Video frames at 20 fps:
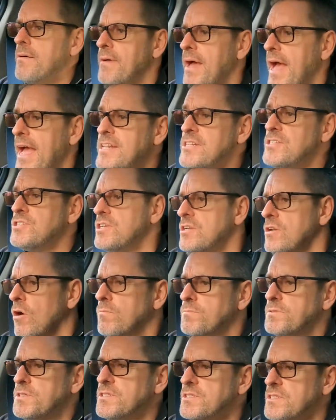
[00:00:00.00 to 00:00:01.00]
engine
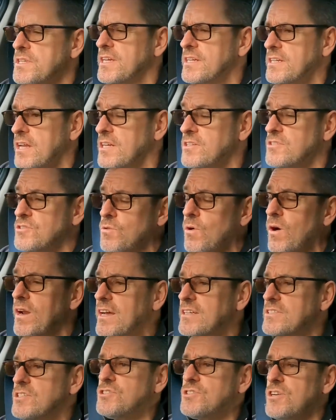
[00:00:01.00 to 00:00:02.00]
options. I'd quite
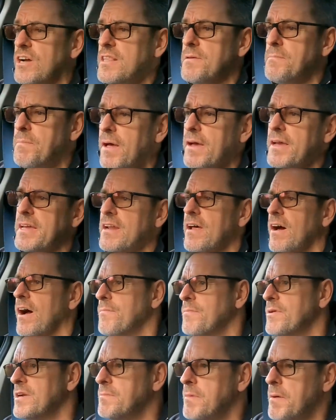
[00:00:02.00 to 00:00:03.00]
like to try the plug-in
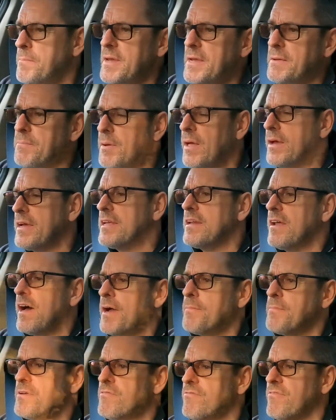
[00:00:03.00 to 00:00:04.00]
hybrid. I'm a big plug-in
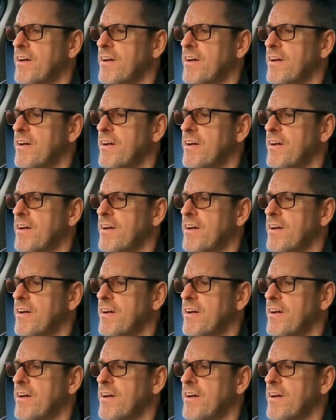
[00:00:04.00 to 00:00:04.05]
hybrid